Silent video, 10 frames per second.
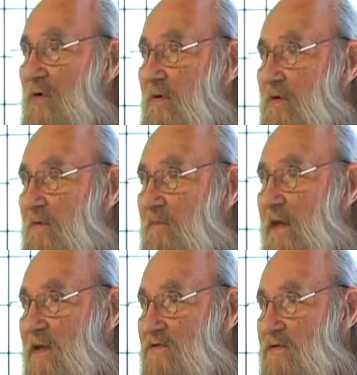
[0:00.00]
people, the
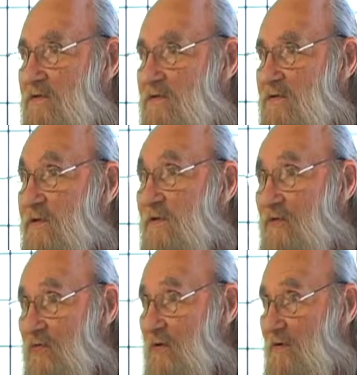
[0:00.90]
word. The
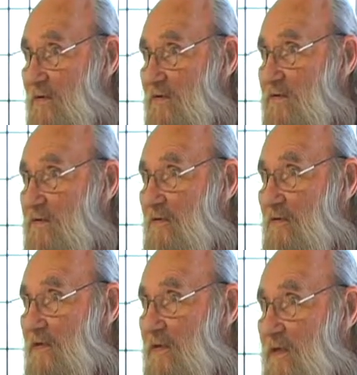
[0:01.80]
magic is in the
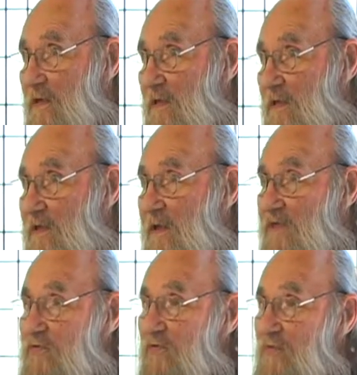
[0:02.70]
word, you know.
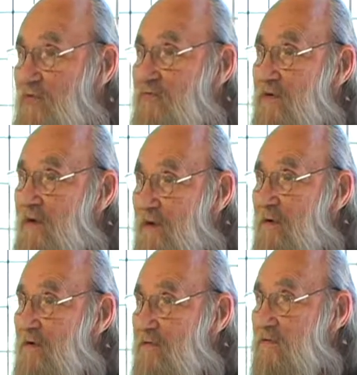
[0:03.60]
And that's
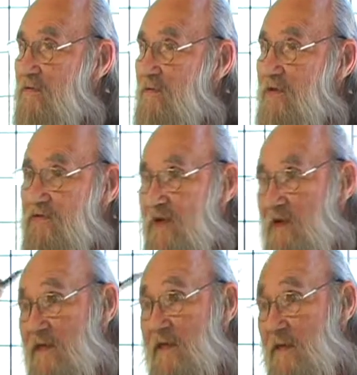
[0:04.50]
what moves the heart.
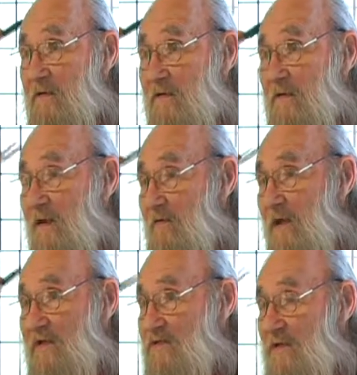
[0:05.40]
You know, I mean, it's not the
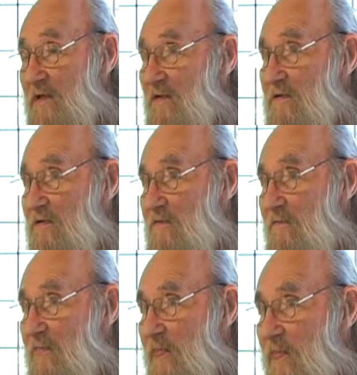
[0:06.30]
head, not
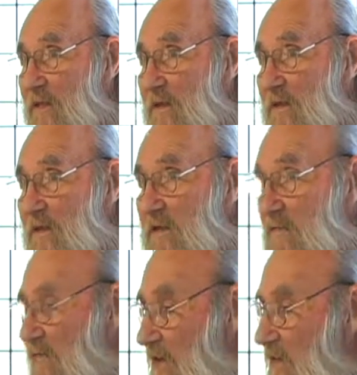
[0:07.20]
rationality.
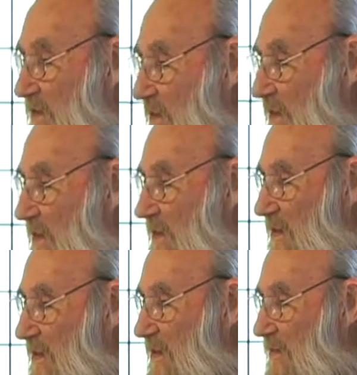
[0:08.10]

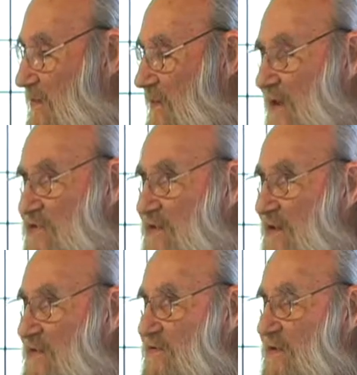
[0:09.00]
But
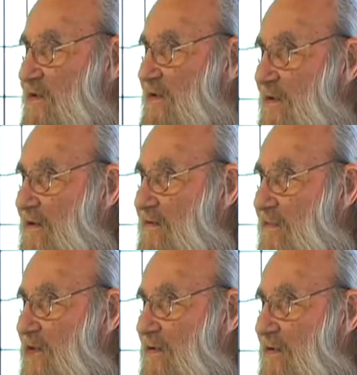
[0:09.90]
rationality
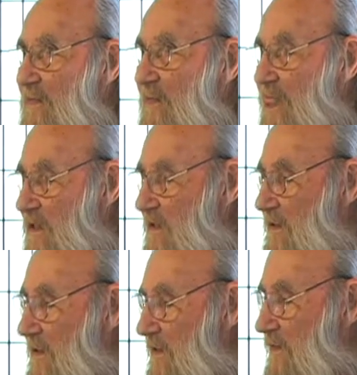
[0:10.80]
is in there, you
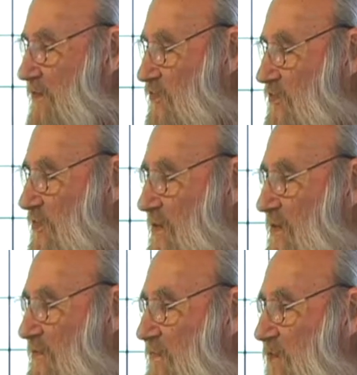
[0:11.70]
know.
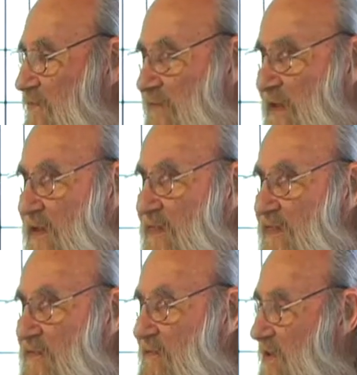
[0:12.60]
And this is what gives
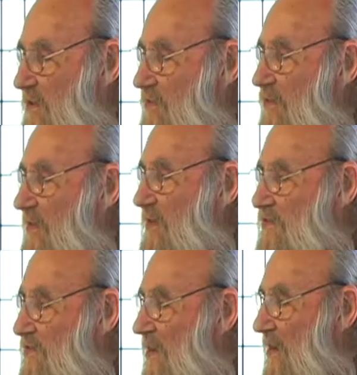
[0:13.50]
me faith, is
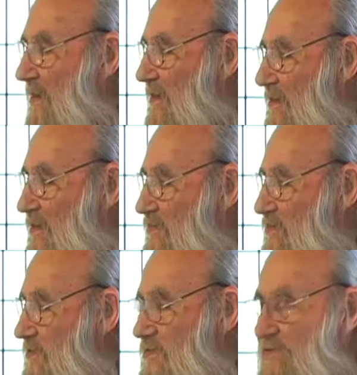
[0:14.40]
because when I
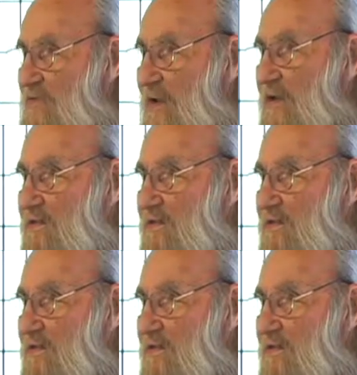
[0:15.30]
saw that